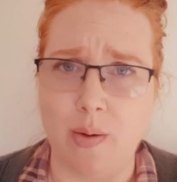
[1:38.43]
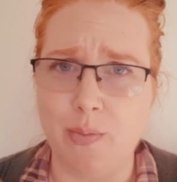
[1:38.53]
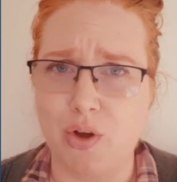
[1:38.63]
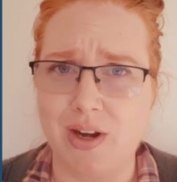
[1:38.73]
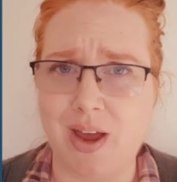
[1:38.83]
I'm
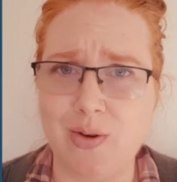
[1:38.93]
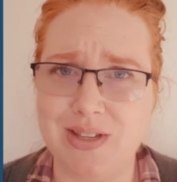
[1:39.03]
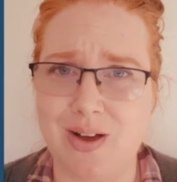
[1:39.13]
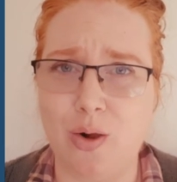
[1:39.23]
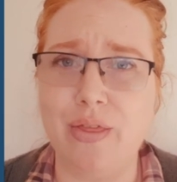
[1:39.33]
not going to go
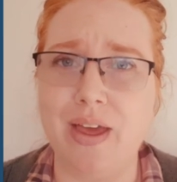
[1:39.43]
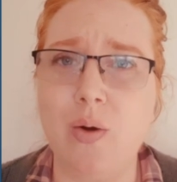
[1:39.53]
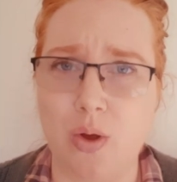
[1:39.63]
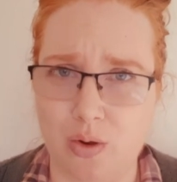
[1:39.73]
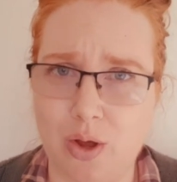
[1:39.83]
into the whole
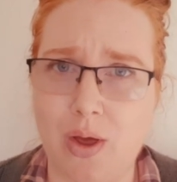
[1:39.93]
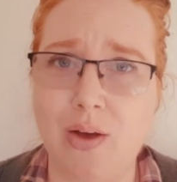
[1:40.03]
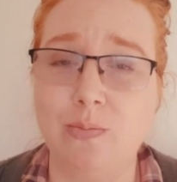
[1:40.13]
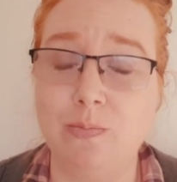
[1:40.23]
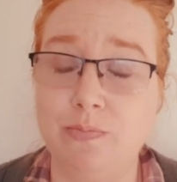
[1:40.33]
thing. We all know
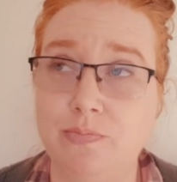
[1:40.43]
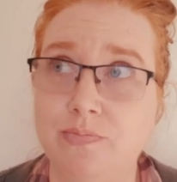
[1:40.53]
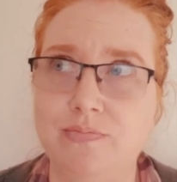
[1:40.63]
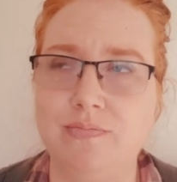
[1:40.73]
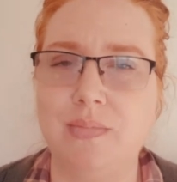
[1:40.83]
how,
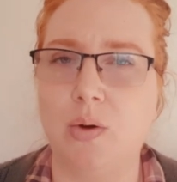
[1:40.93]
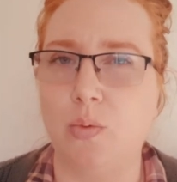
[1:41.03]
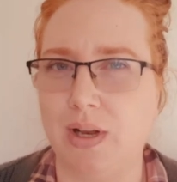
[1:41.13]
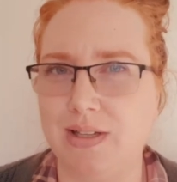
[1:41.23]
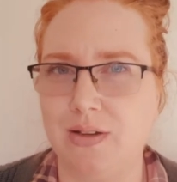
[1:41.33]

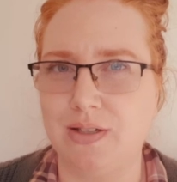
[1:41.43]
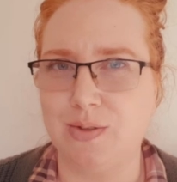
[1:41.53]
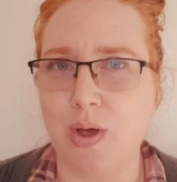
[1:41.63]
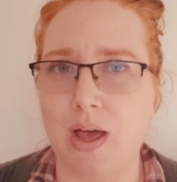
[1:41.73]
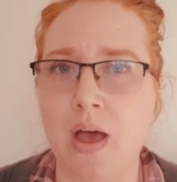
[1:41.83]
let's not
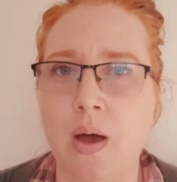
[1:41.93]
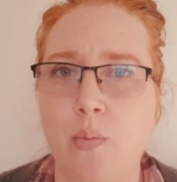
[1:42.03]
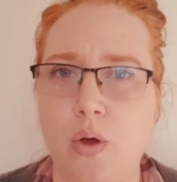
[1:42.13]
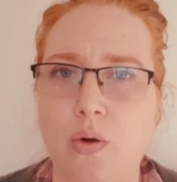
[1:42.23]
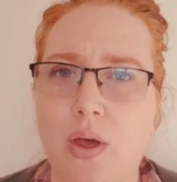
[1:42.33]
swear,
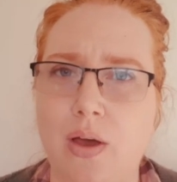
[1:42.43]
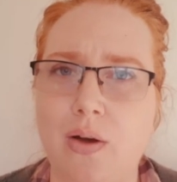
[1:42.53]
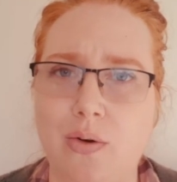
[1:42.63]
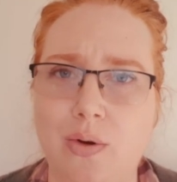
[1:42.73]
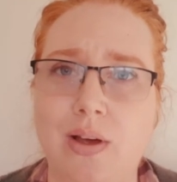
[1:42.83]
we all know
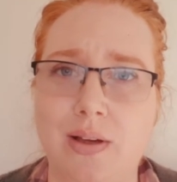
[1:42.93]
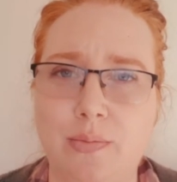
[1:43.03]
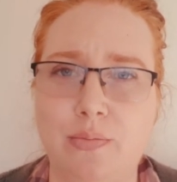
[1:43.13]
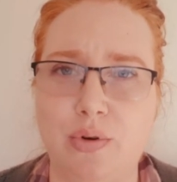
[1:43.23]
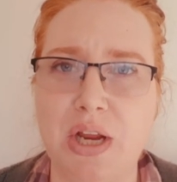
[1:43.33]
how
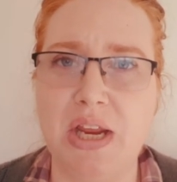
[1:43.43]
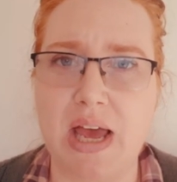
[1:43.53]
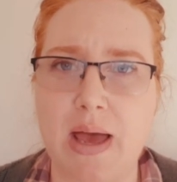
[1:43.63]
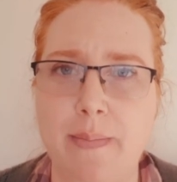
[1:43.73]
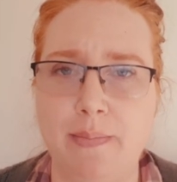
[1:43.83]
pretty
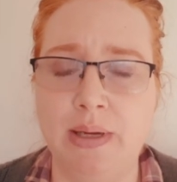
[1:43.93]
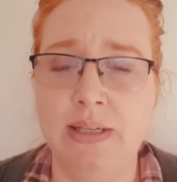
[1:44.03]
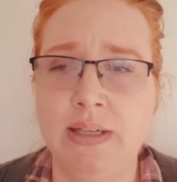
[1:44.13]
damn,